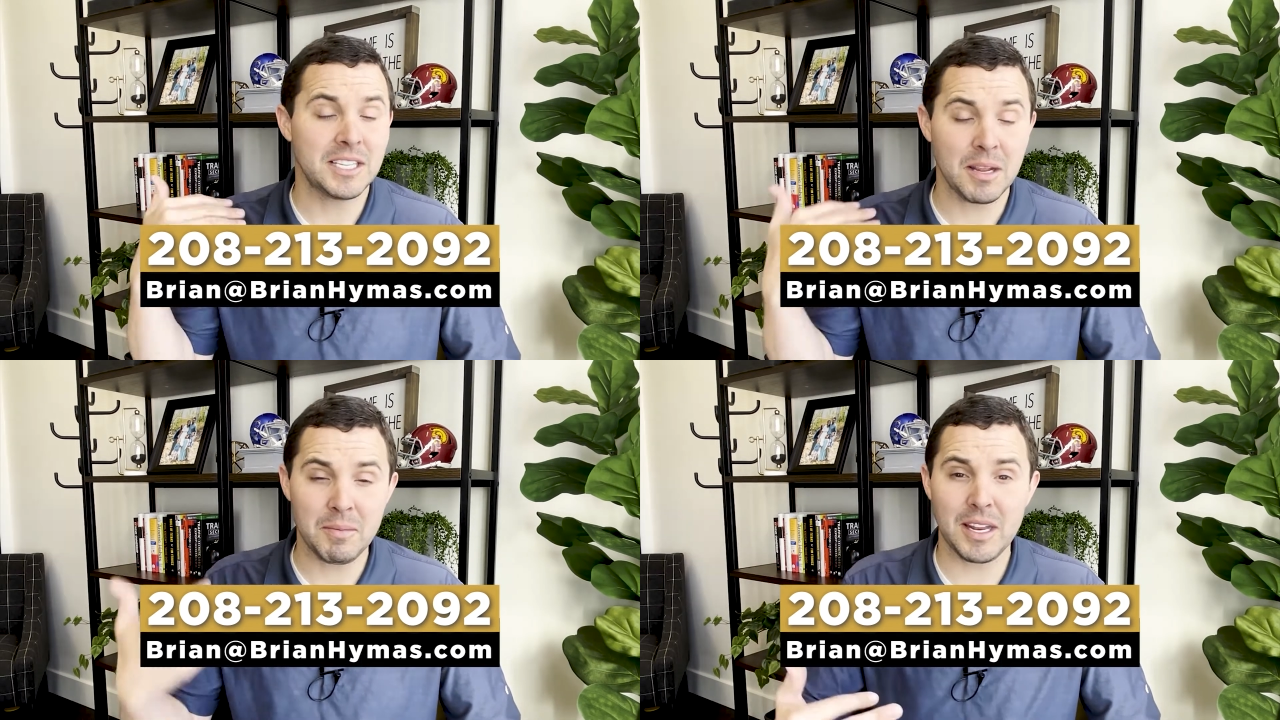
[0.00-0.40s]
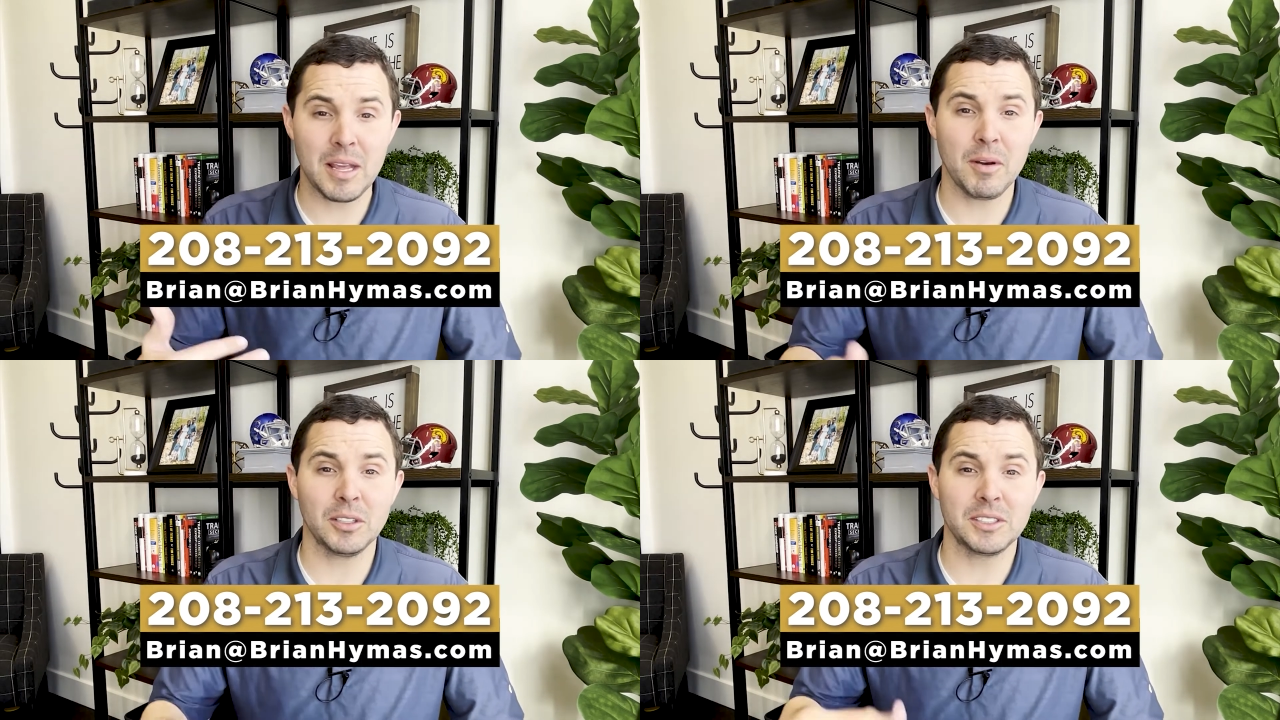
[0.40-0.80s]
send me an
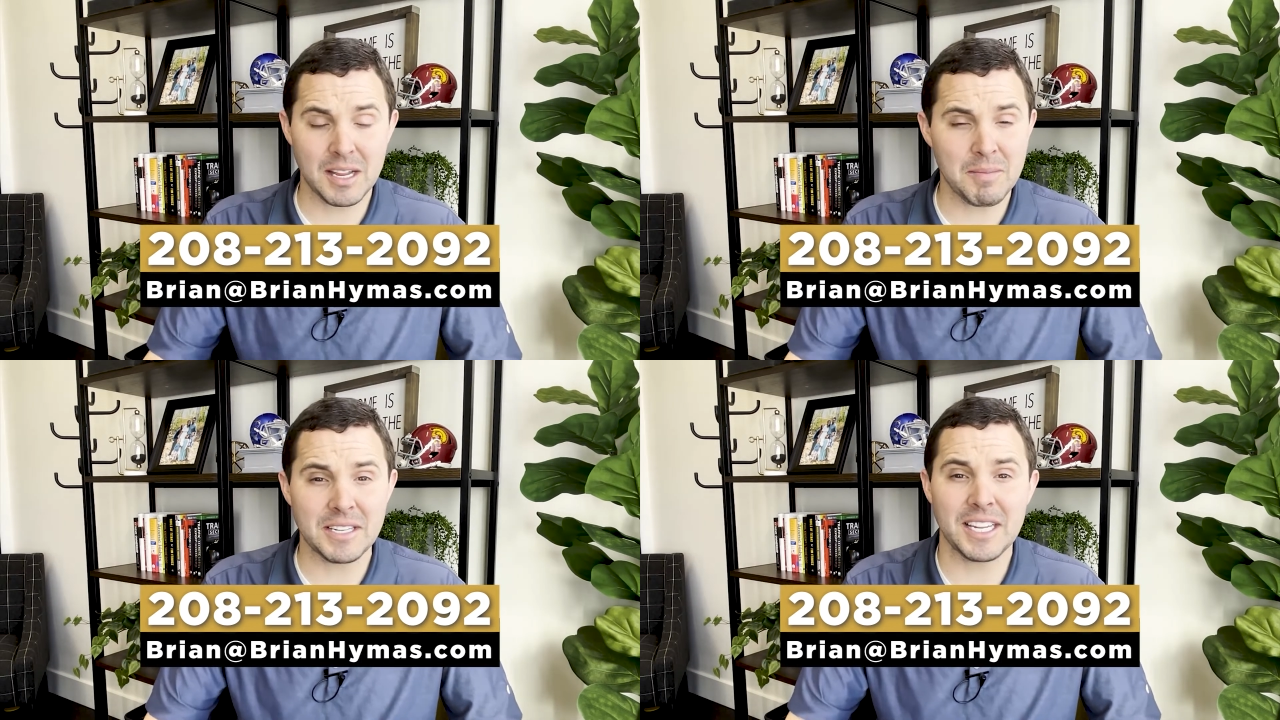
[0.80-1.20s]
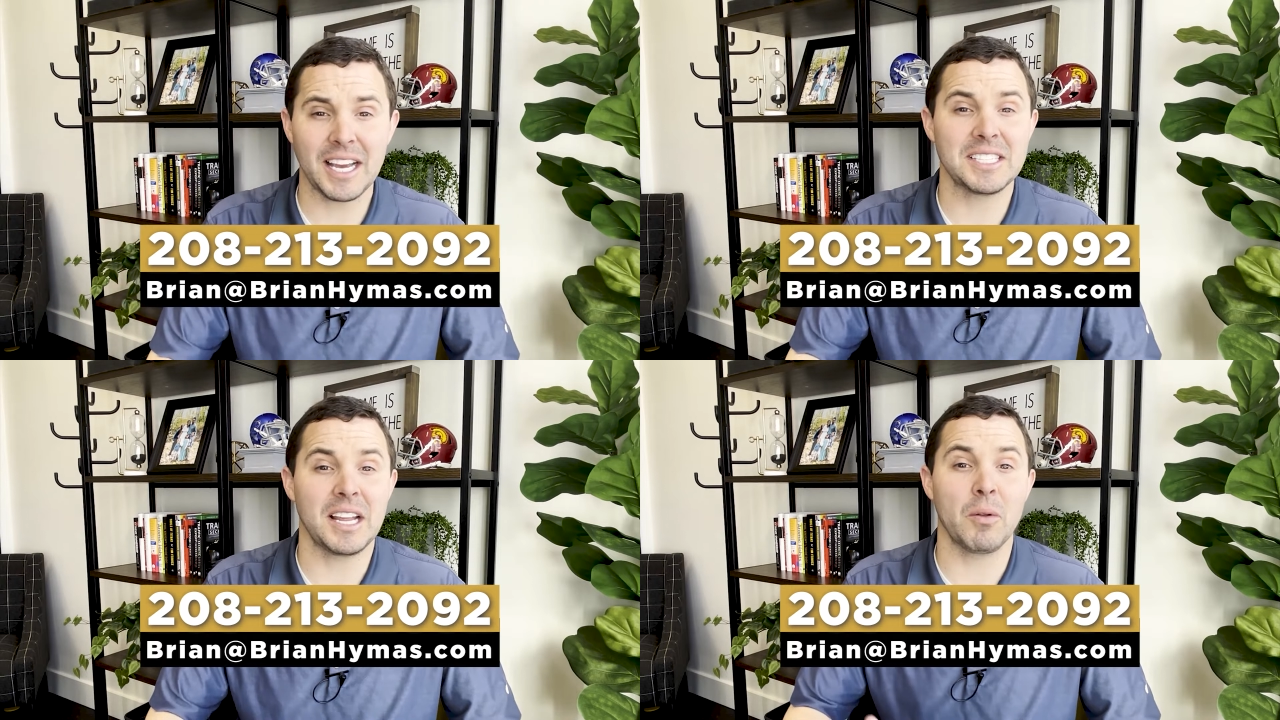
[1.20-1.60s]
email, send me a
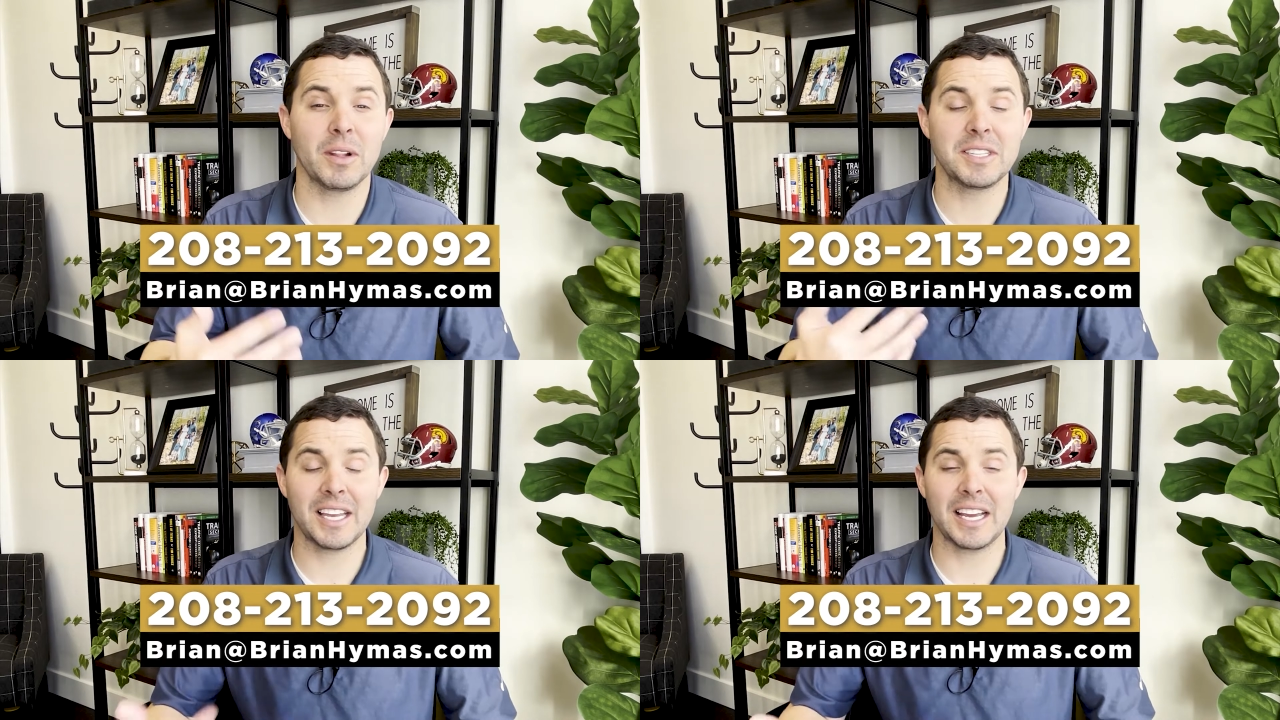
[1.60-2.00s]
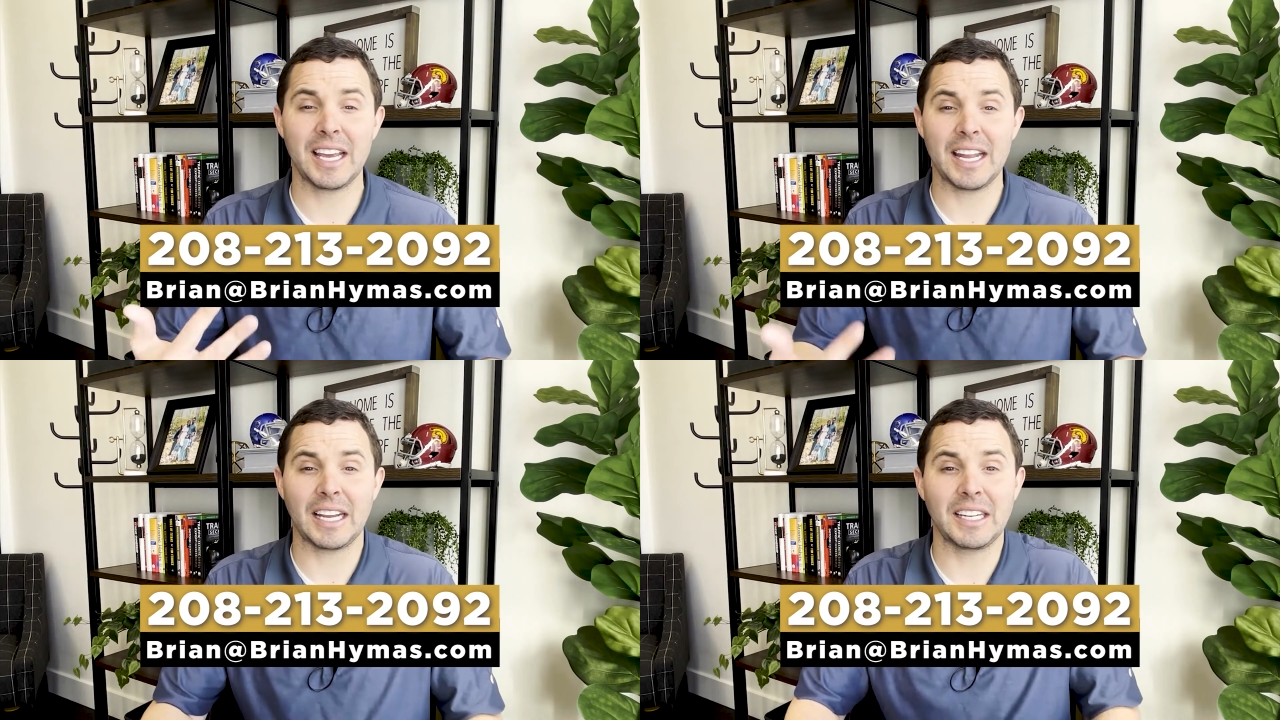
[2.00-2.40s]
text, and let's get
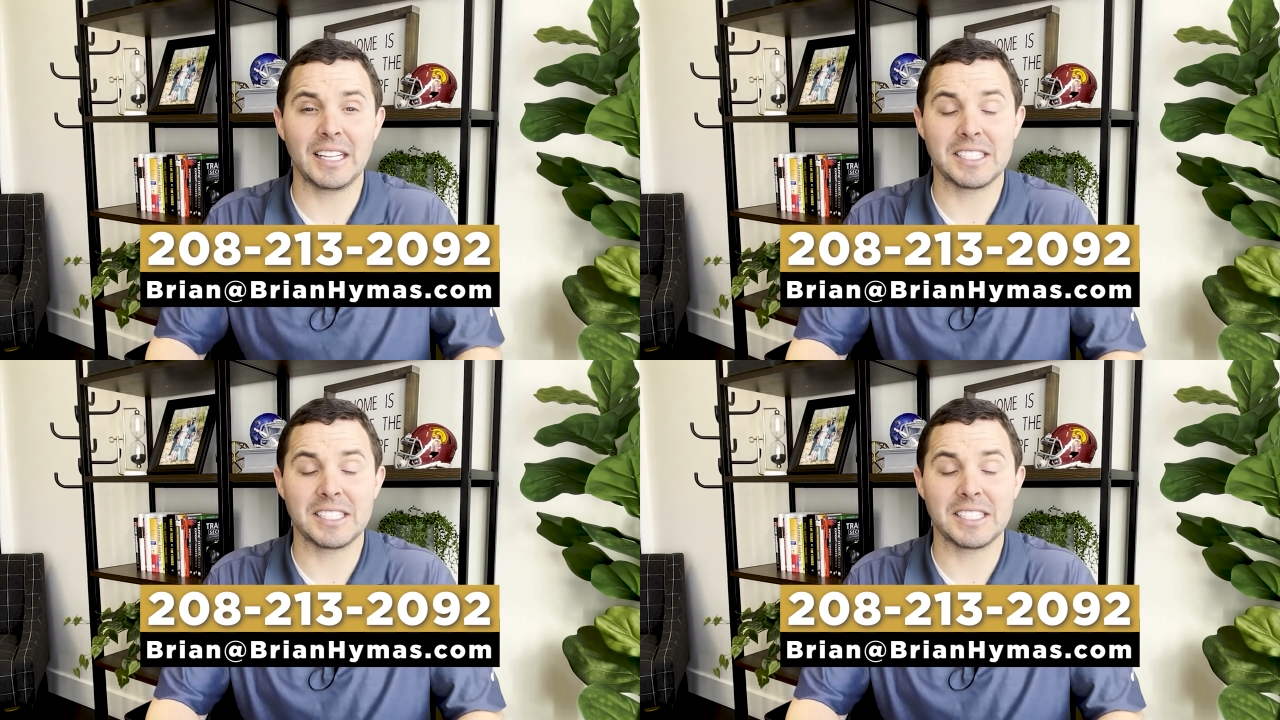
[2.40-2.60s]
connected.